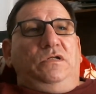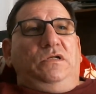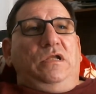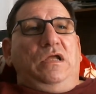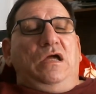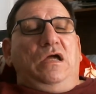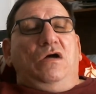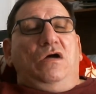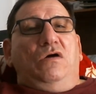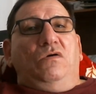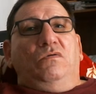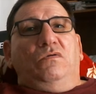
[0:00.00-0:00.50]

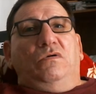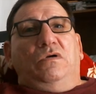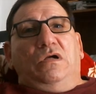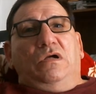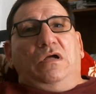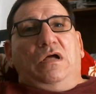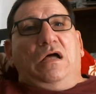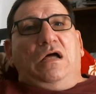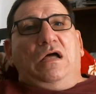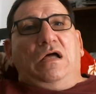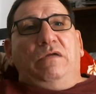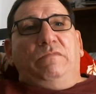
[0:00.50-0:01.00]
Now,
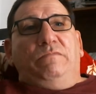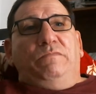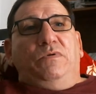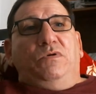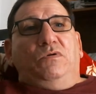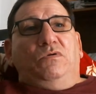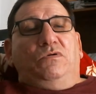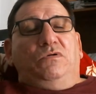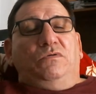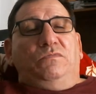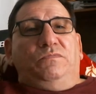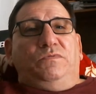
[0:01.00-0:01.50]
I
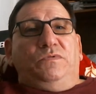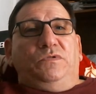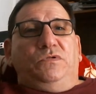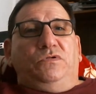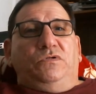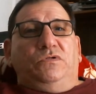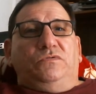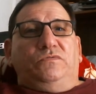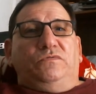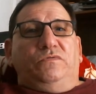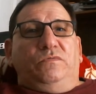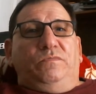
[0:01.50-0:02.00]
built
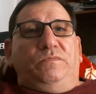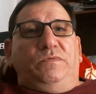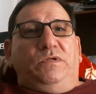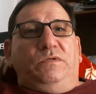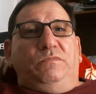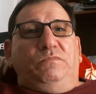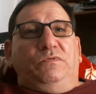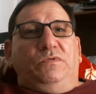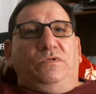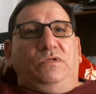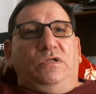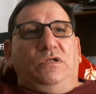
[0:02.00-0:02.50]
computers for
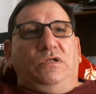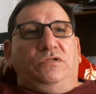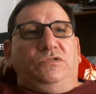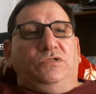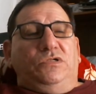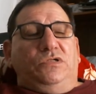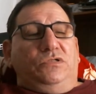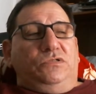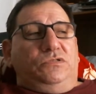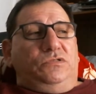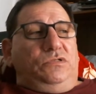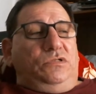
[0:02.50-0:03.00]
people that
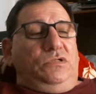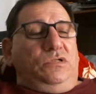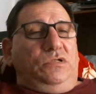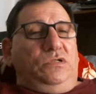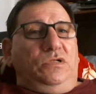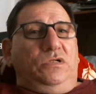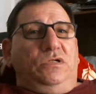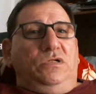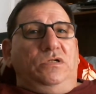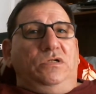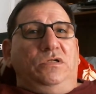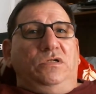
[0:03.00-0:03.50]
just
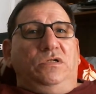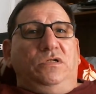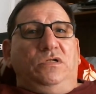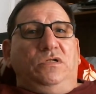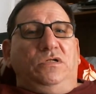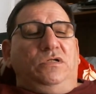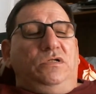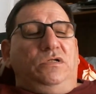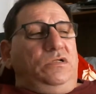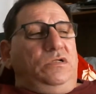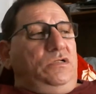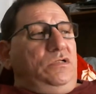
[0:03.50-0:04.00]

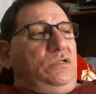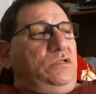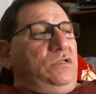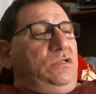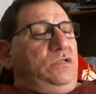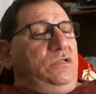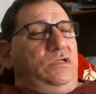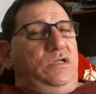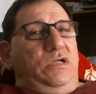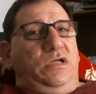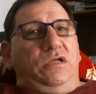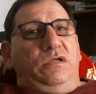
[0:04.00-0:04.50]

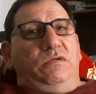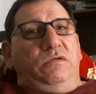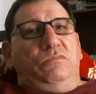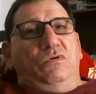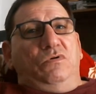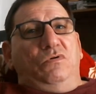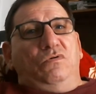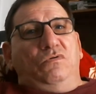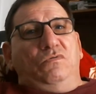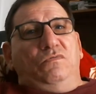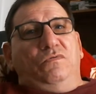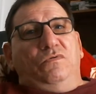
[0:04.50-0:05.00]
came
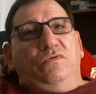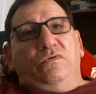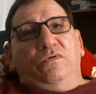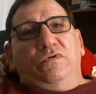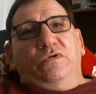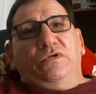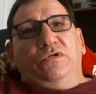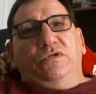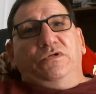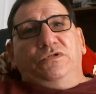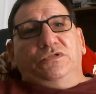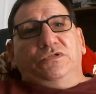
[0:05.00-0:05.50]
over
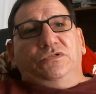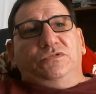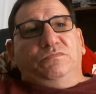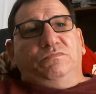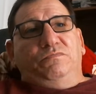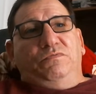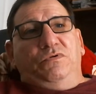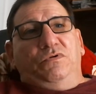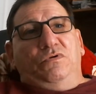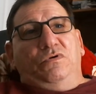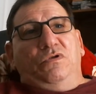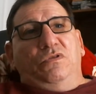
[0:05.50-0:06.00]
and just
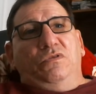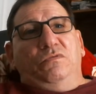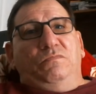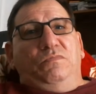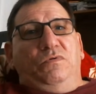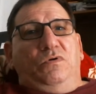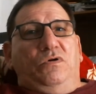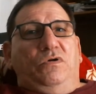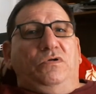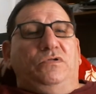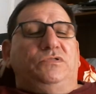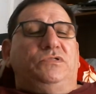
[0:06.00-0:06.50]
put all the
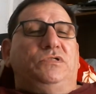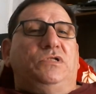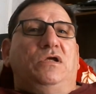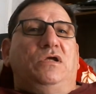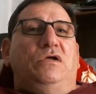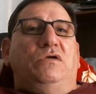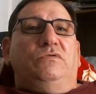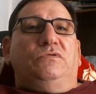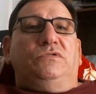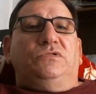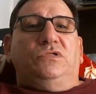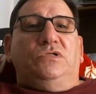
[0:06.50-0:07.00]
parts
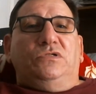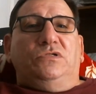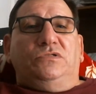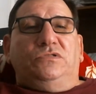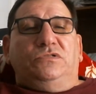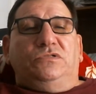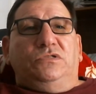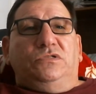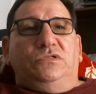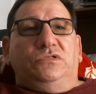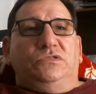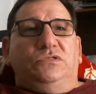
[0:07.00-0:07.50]
down,
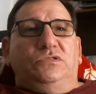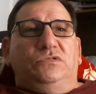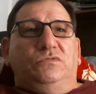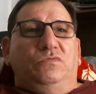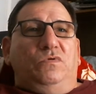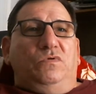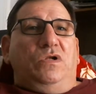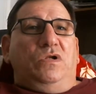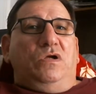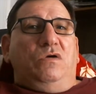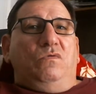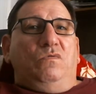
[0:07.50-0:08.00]
says, this is
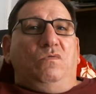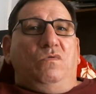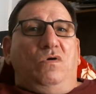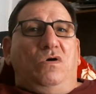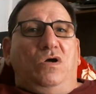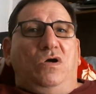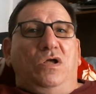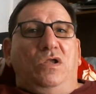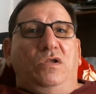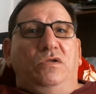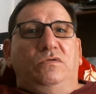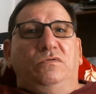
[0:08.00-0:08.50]
what I
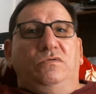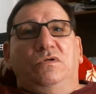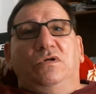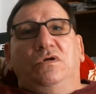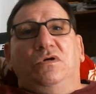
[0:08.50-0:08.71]
want.